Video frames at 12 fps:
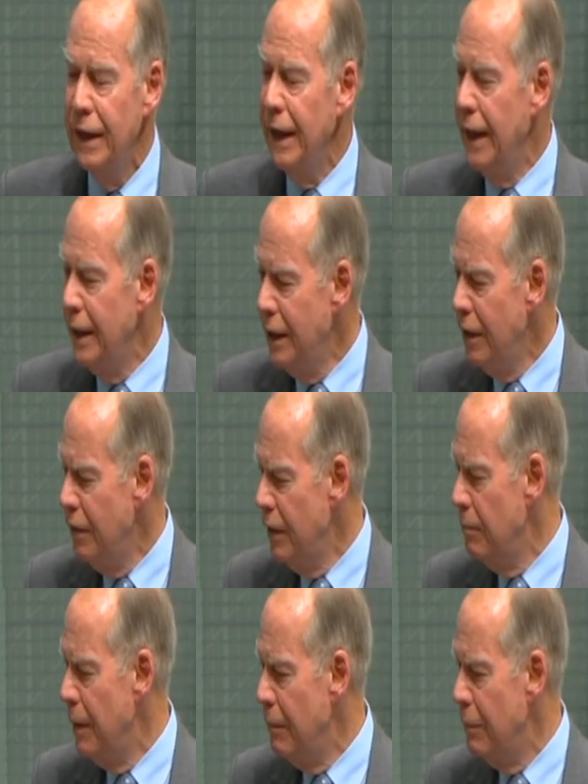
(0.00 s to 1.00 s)
any of the
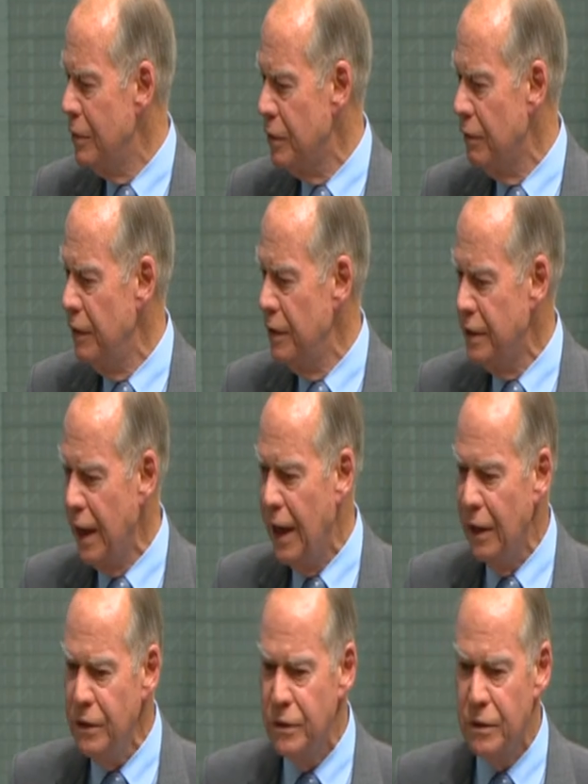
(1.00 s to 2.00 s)
members of this
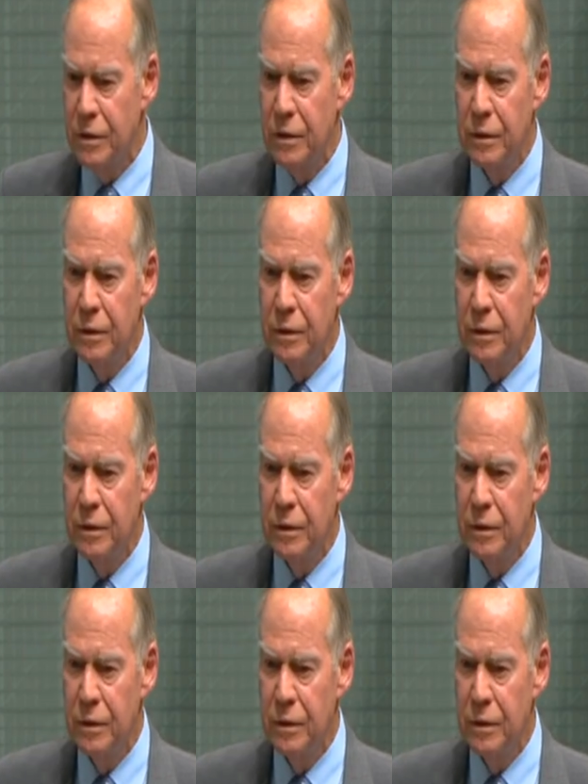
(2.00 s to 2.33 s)
House